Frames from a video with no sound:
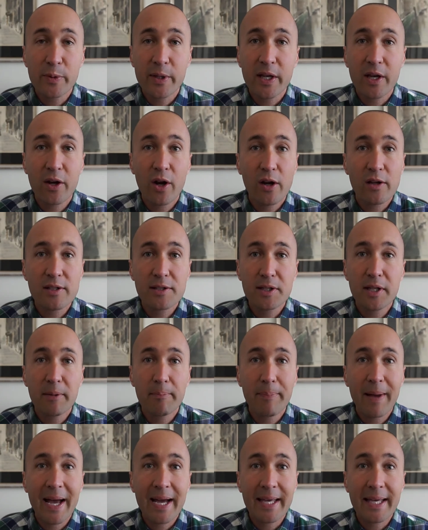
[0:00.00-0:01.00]
we can all
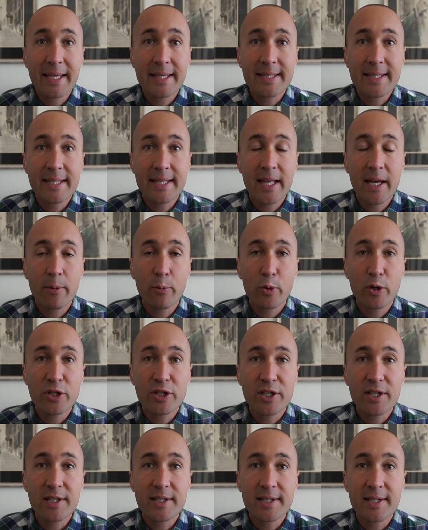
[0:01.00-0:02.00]
slip back into them,
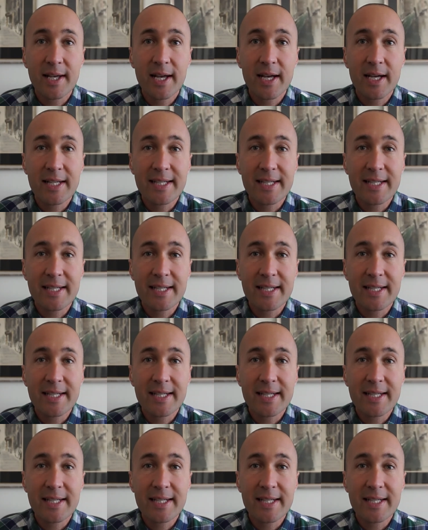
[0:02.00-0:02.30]
which is